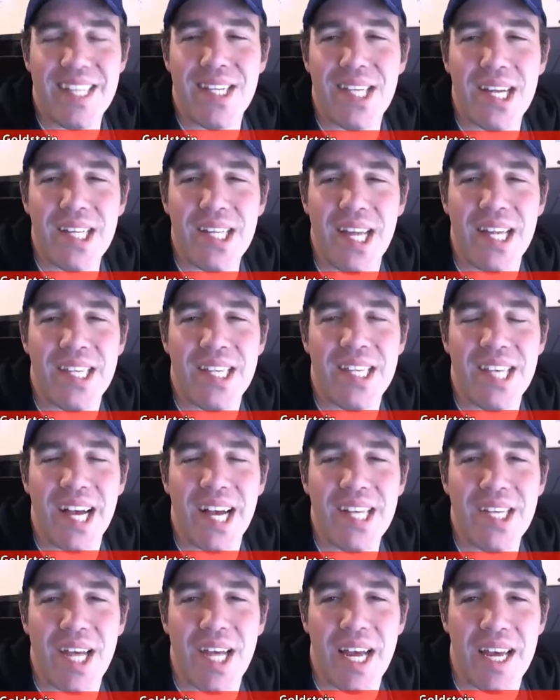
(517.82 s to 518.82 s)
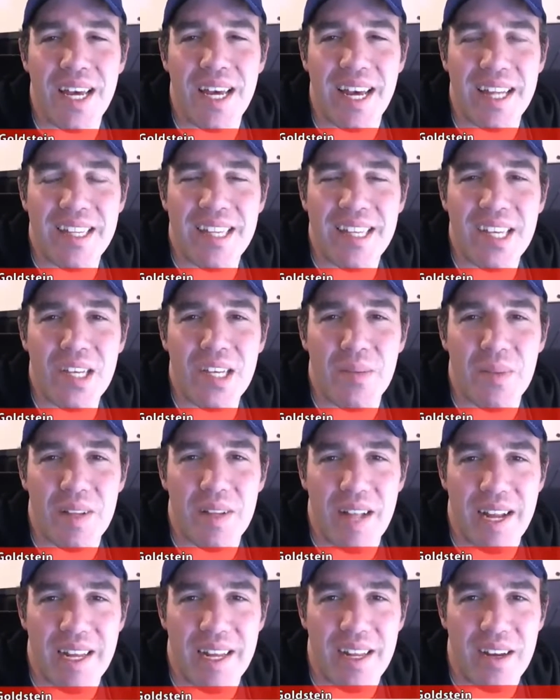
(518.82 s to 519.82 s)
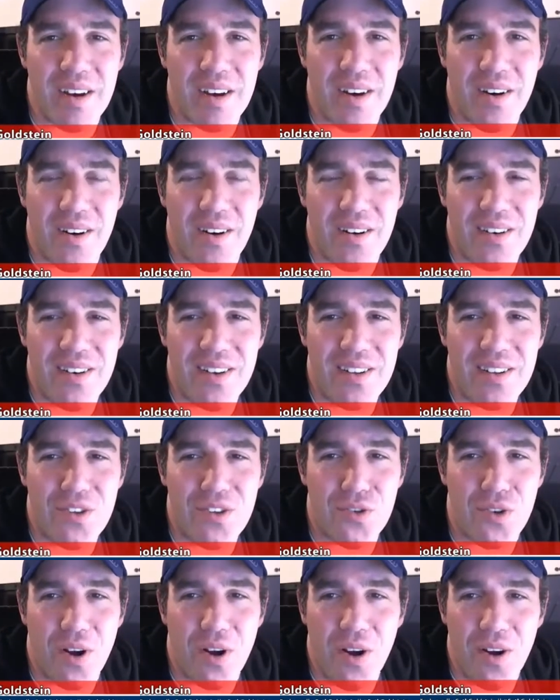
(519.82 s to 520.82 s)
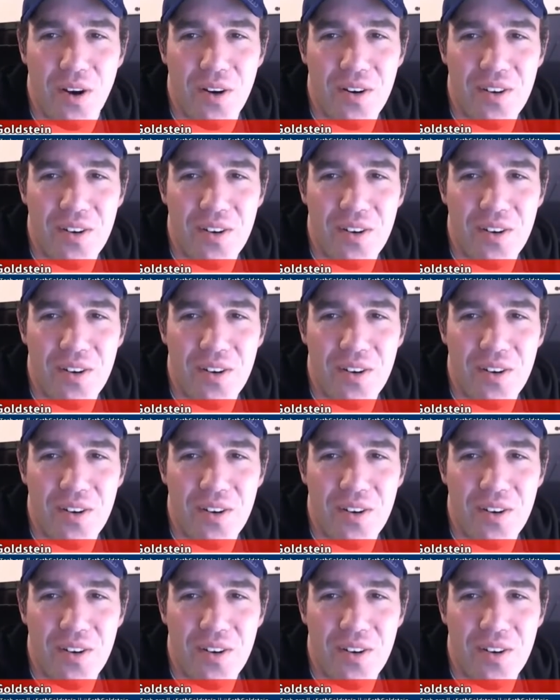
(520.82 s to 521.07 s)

so, such, it's, such, a, it's such a millennial troll. It is.